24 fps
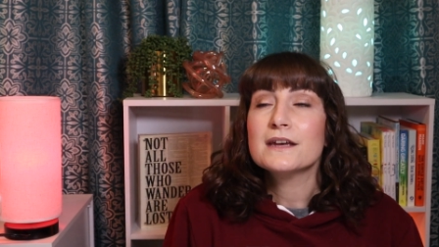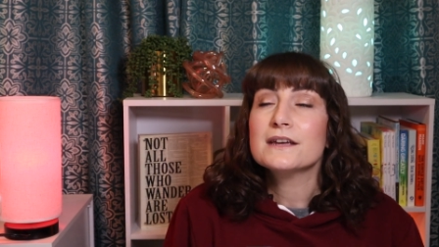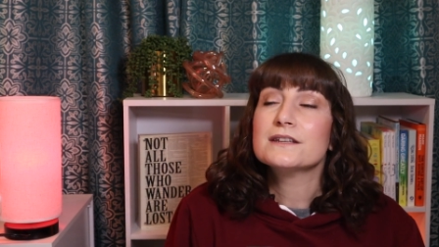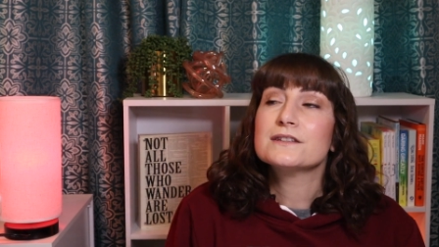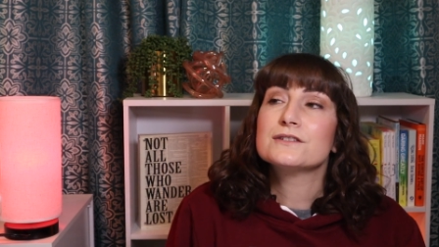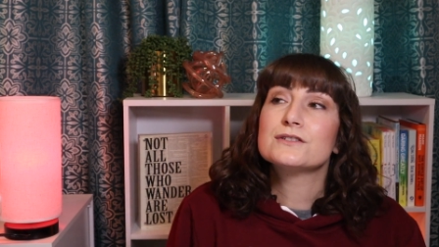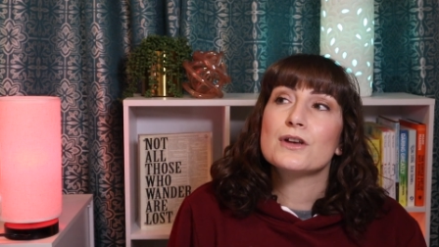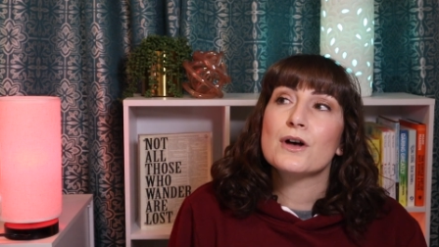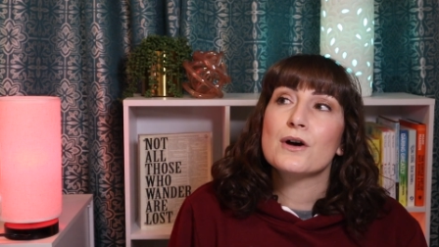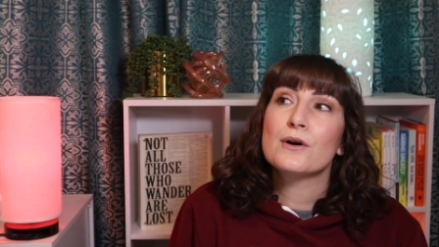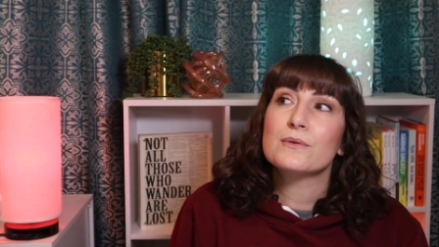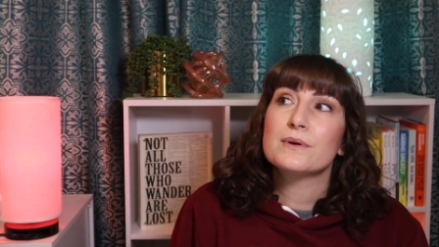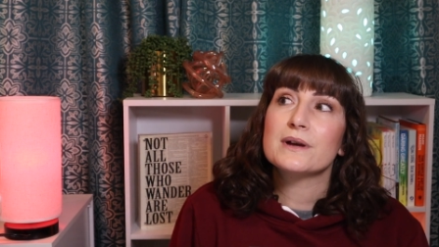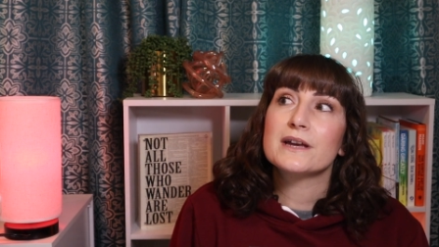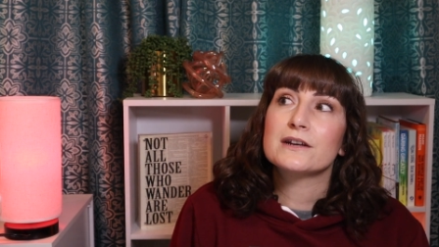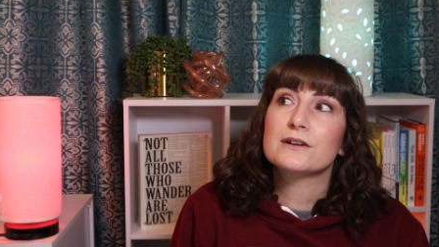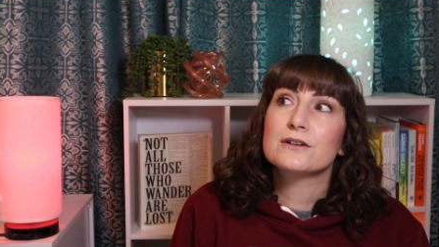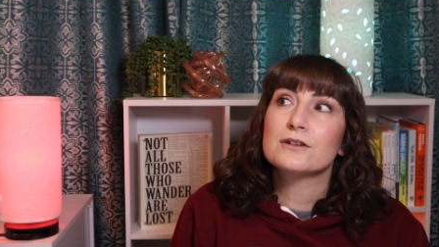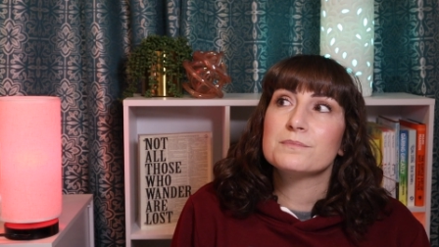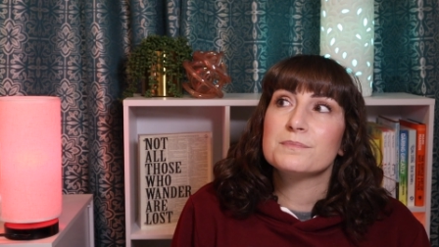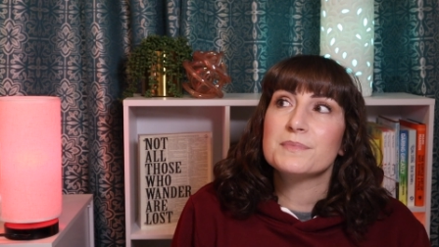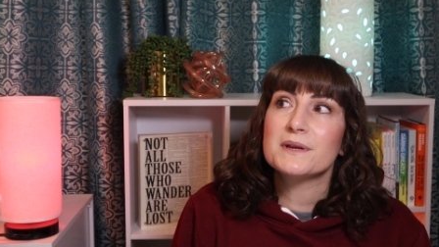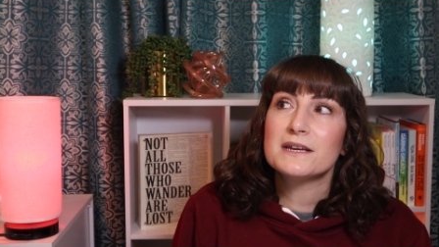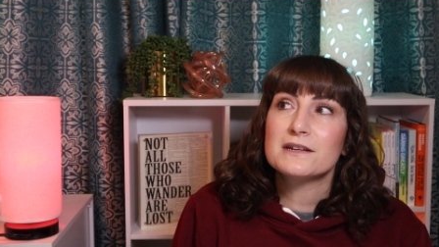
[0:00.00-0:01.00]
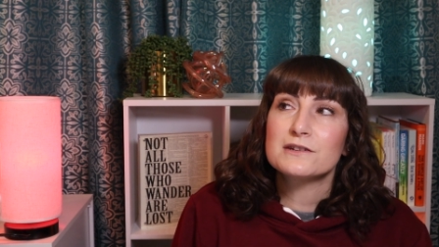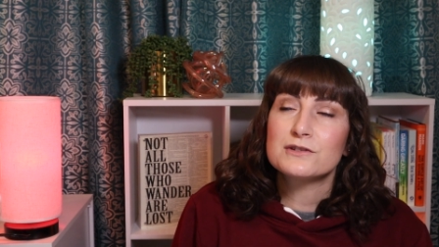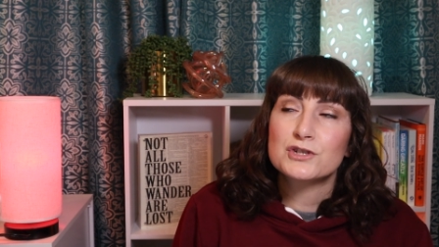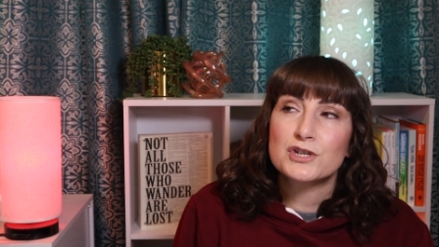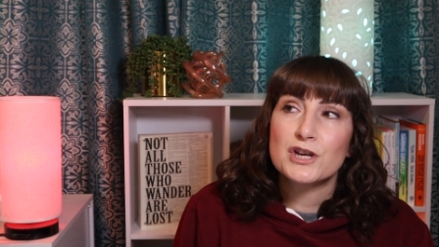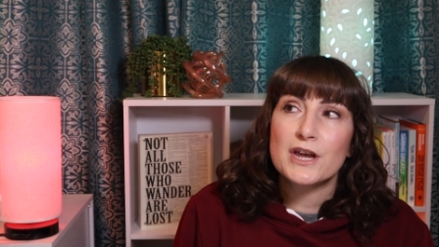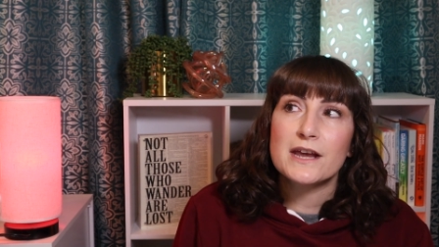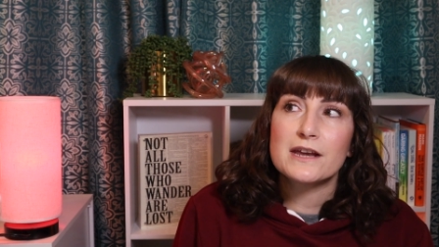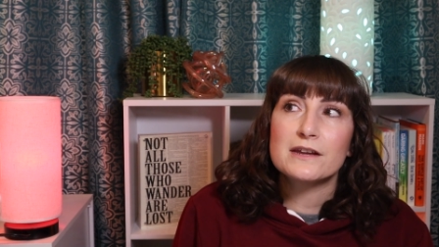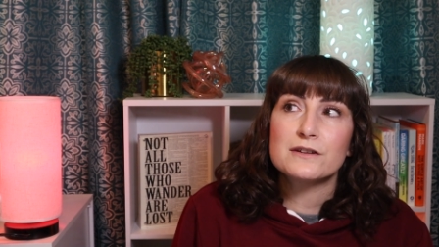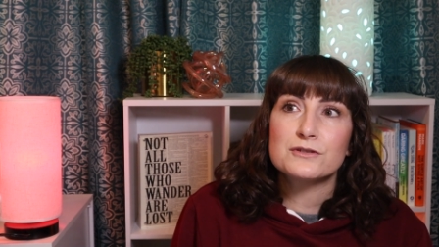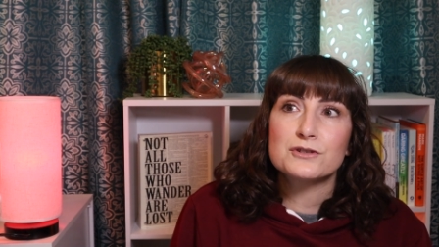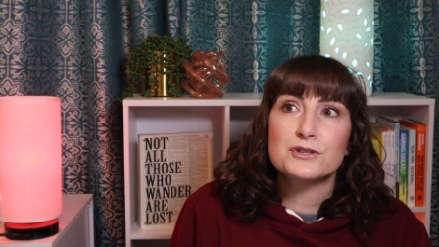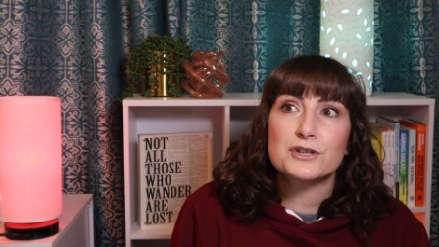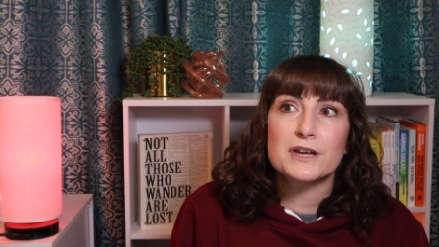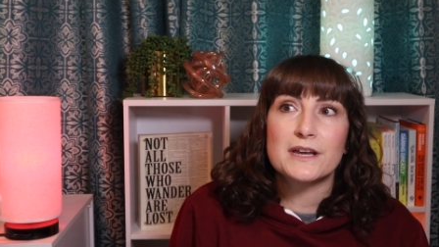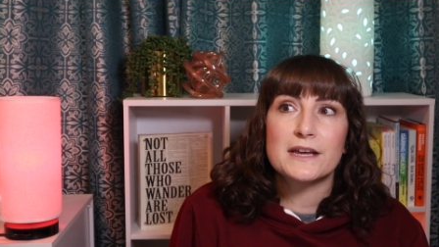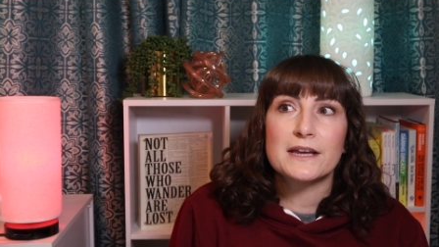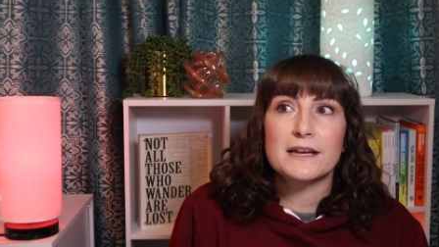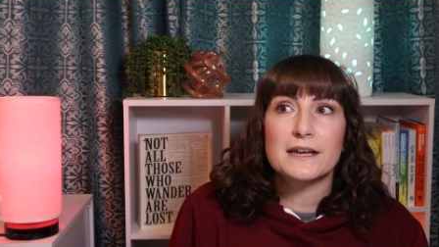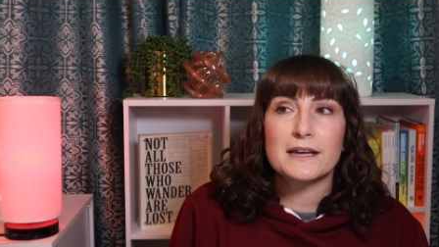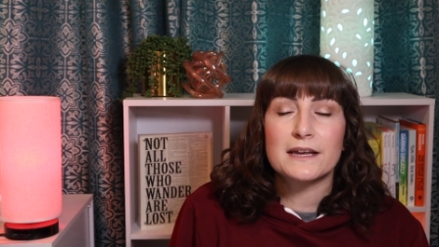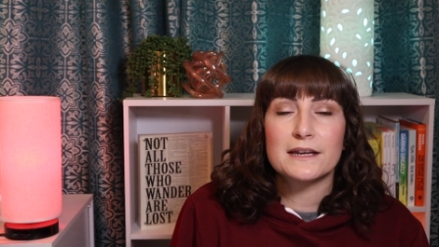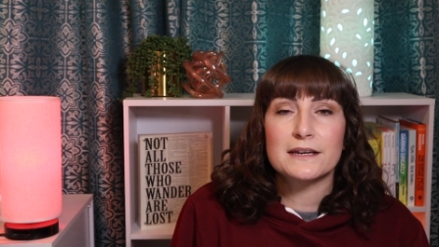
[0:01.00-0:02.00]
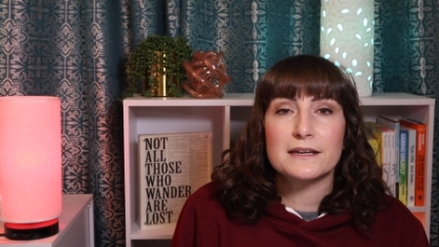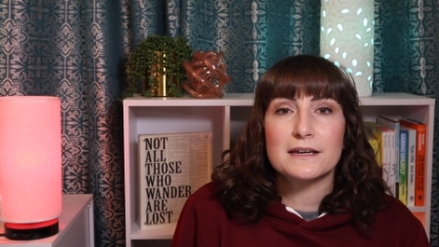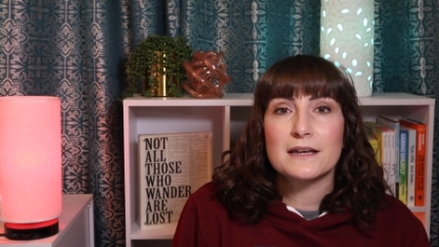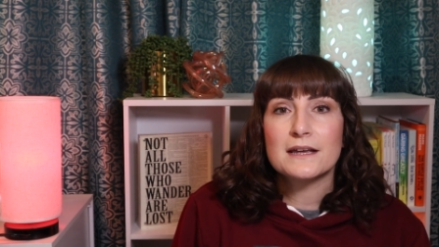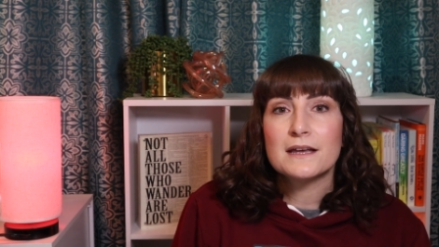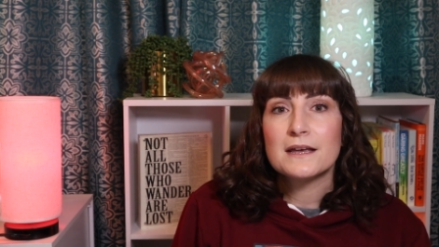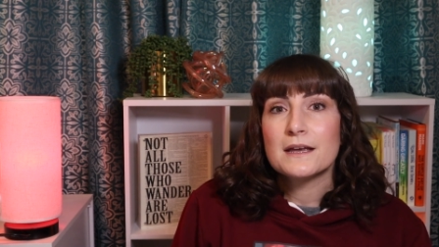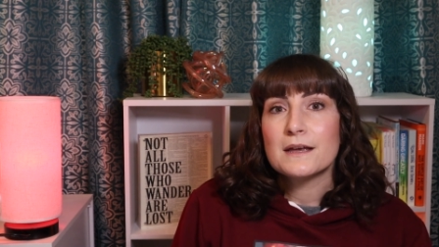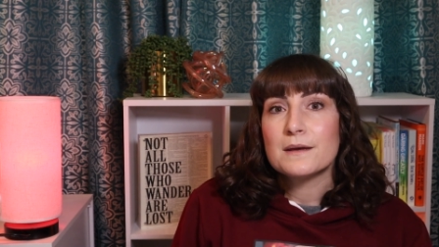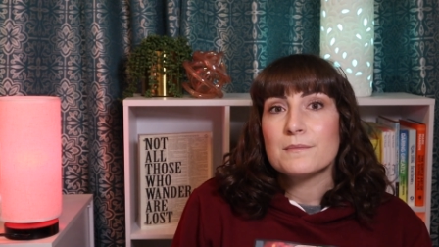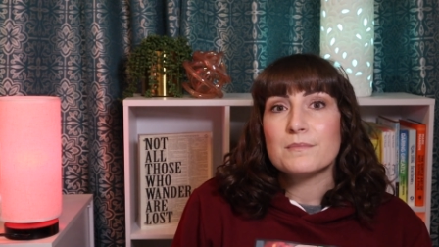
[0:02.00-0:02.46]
So it could be a change in